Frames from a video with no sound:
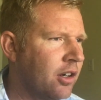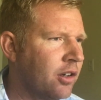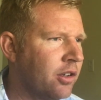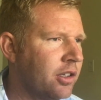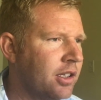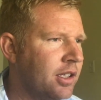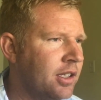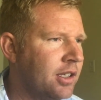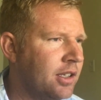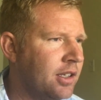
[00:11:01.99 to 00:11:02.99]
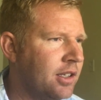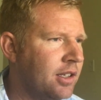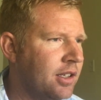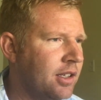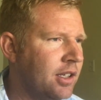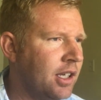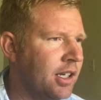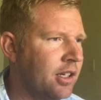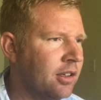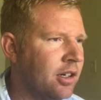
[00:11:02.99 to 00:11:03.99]
I'll go to the
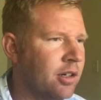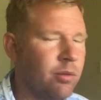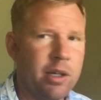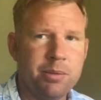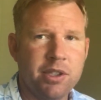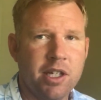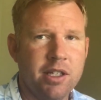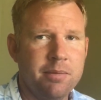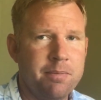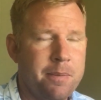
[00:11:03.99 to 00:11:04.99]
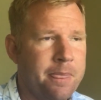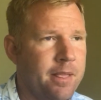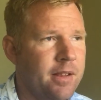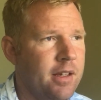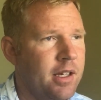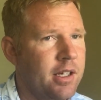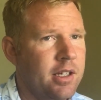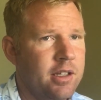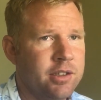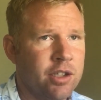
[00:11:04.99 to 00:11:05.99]
DNLR website.
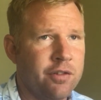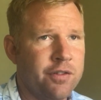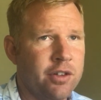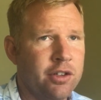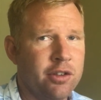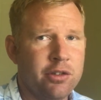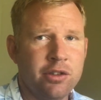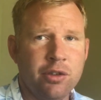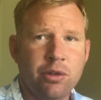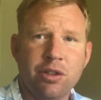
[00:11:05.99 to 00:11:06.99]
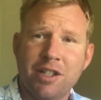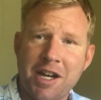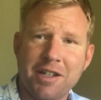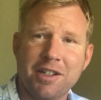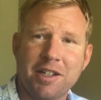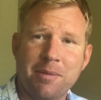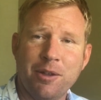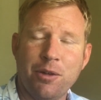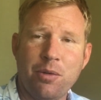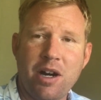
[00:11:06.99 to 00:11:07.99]
So for those of you who are not going to come
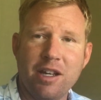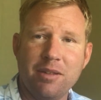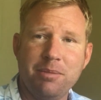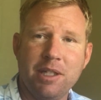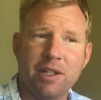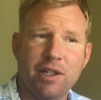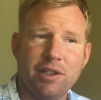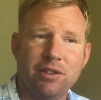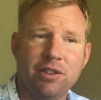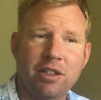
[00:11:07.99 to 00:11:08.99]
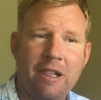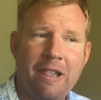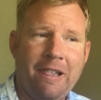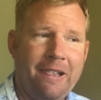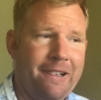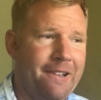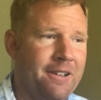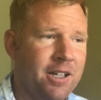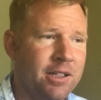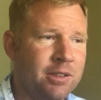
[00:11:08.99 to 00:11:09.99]
to Hawaii because
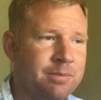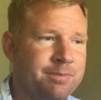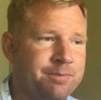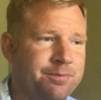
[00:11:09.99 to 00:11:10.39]
of